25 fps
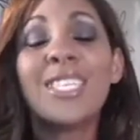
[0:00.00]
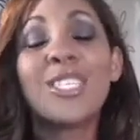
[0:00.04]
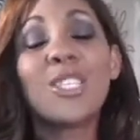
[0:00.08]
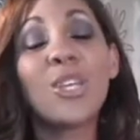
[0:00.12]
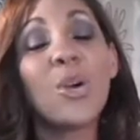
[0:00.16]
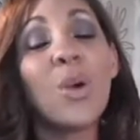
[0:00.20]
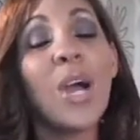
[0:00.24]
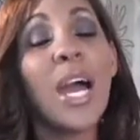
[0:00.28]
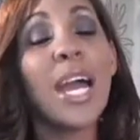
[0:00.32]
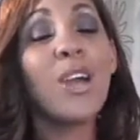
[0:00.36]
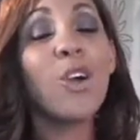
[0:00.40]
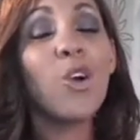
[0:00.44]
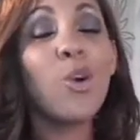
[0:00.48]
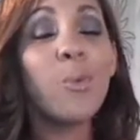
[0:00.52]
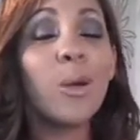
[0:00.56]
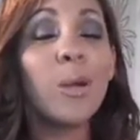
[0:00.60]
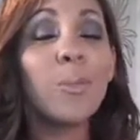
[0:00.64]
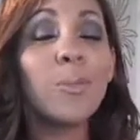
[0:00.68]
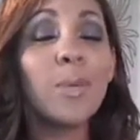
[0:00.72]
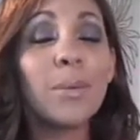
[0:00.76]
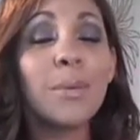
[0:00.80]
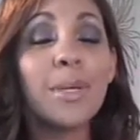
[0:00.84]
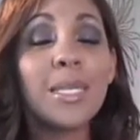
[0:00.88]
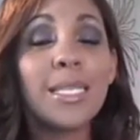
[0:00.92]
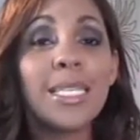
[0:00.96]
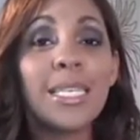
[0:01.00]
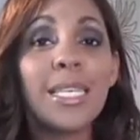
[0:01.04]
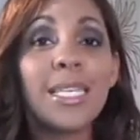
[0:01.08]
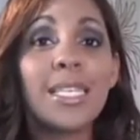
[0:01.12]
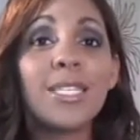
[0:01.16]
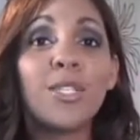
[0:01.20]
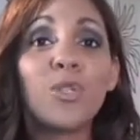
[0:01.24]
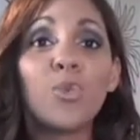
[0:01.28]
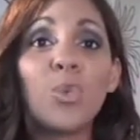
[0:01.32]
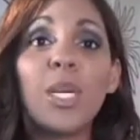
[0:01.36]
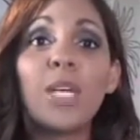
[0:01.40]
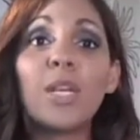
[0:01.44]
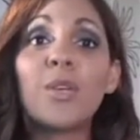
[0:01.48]
So I hope our
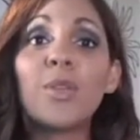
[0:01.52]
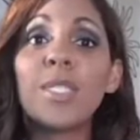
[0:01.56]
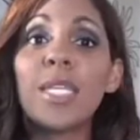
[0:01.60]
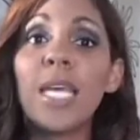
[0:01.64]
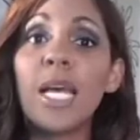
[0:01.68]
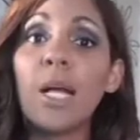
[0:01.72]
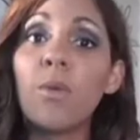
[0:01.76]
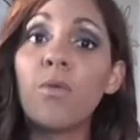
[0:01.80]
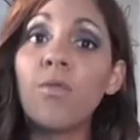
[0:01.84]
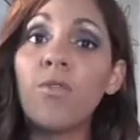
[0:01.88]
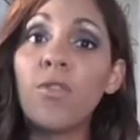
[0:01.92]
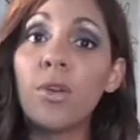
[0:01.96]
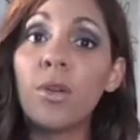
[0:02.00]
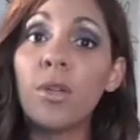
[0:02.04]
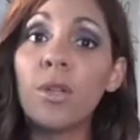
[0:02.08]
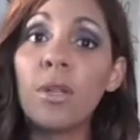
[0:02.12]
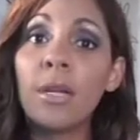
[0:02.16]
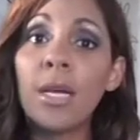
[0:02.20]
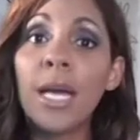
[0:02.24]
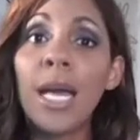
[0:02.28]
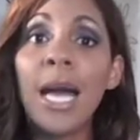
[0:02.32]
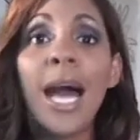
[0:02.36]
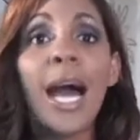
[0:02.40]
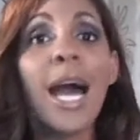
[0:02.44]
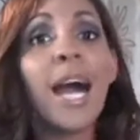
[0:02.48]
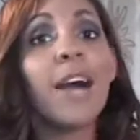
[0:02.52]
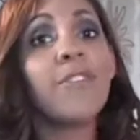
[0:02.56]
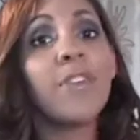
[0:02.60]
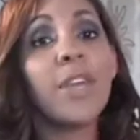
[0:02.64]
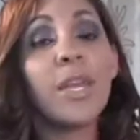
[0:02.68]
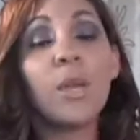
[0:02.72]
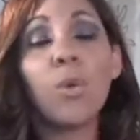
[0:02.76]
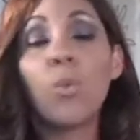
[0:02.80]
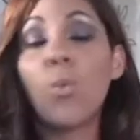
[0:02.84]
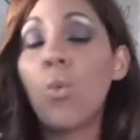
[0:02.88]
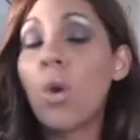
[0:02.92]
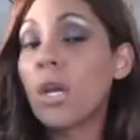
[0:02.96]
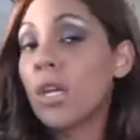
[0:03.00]
BBT this week was helpful.
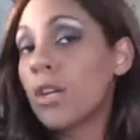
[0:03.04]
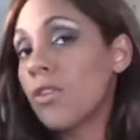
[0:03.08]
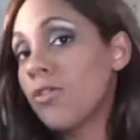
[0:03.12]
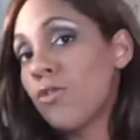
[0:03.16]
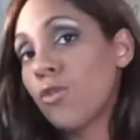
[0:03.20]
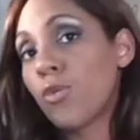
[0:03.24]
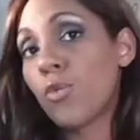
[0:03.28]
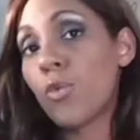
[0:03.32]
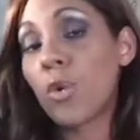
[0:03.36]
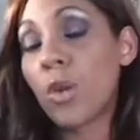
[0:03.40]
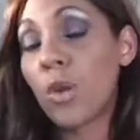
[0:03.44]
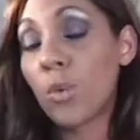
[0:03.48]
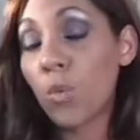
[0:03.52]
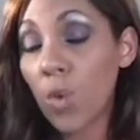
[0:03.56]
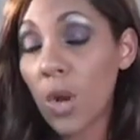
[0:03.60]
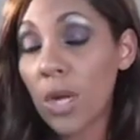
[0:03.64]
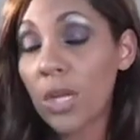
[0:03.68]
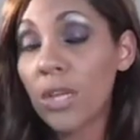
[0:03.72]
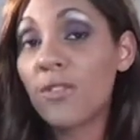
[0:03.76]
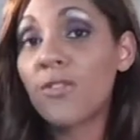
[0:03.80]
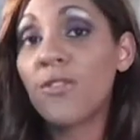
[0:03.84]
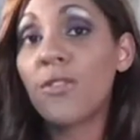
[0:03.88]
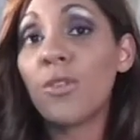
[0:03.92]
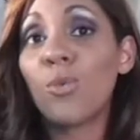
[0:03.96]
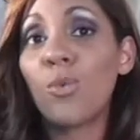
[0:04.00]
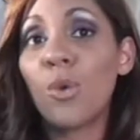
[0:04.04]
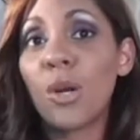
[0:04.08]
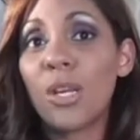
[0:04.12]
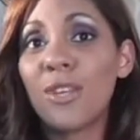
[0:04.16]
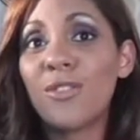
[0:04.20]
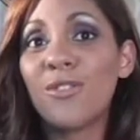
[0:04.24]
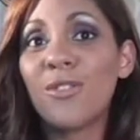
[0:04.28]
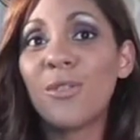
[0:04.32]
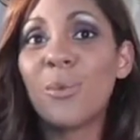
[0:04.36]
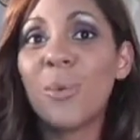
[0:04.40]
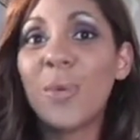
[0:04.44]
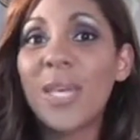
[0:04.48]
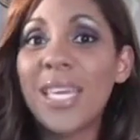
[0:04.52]
Have a wonderful, wonderful,
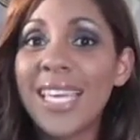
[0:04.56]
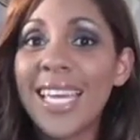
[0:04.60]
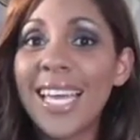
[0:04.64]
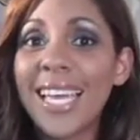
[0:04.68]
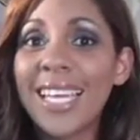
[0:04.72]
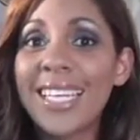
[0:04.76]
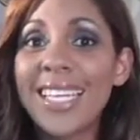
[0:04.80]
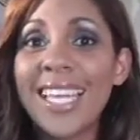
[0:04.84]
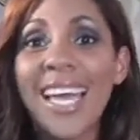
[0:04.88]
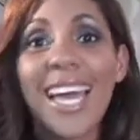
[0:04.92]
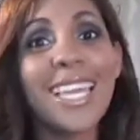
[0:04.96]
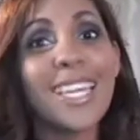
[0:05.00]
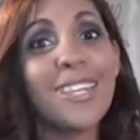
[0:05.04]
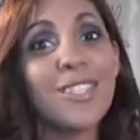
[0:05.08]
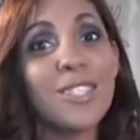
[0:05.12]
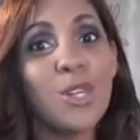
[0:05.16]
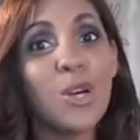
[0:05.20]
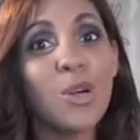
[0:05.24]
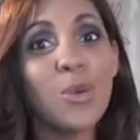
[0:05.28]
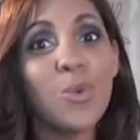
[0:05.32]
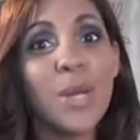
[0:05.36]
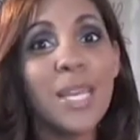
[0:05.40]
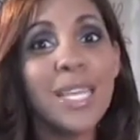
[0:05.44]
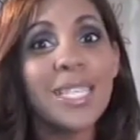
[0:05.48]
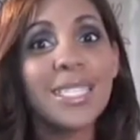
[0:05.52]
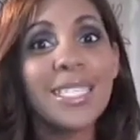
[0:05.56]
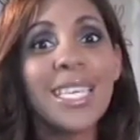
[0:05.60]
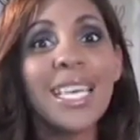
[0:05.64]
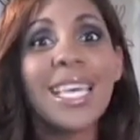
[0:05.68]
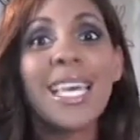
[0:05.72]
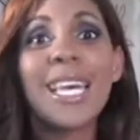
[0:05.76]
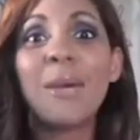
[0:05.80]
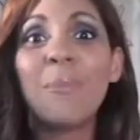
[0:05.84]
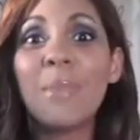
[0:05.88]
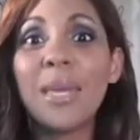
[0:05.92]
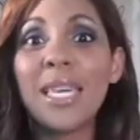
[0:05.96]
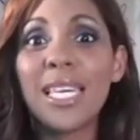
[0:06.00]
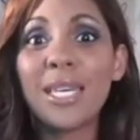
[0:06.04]
wonderful weekend, and as always,
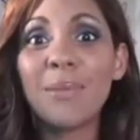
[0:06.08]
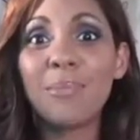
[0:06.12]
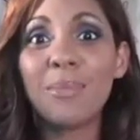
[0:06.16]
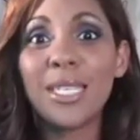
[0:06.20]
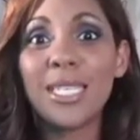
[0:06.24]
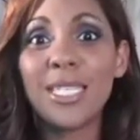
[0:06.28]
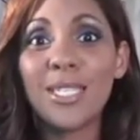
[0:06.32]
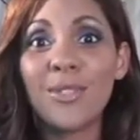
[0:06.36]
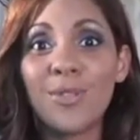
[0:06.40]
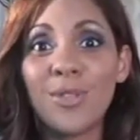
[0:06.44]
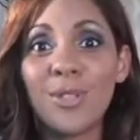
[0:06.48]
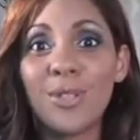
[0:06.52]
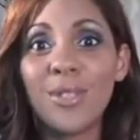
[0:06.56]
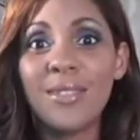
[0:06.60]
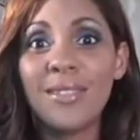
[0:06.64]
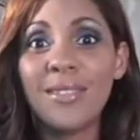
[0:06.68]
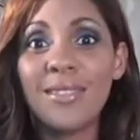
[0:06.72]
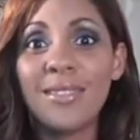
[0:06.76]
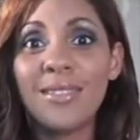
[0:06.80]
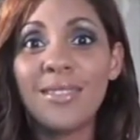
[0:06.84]
make it blissful.